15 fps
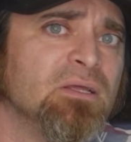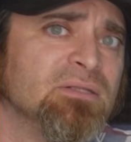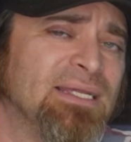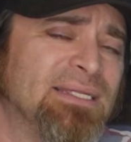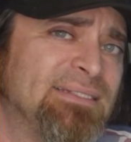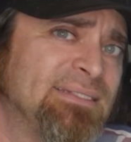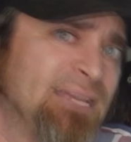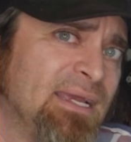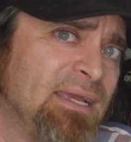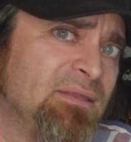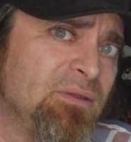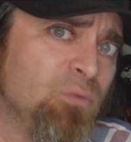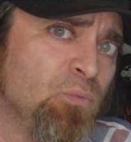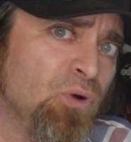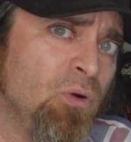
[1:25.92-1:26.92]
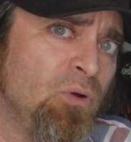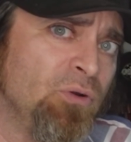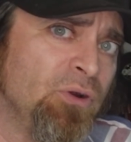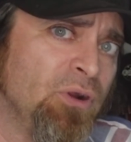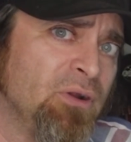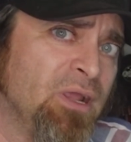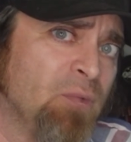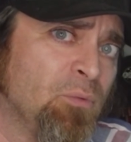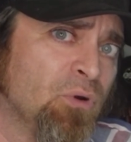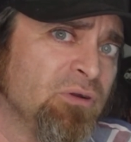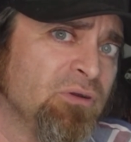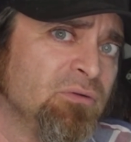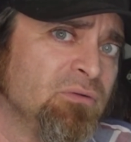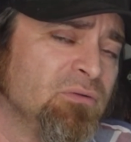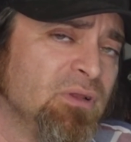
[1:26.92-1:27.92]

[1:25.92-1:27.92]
Let's say that we're on our network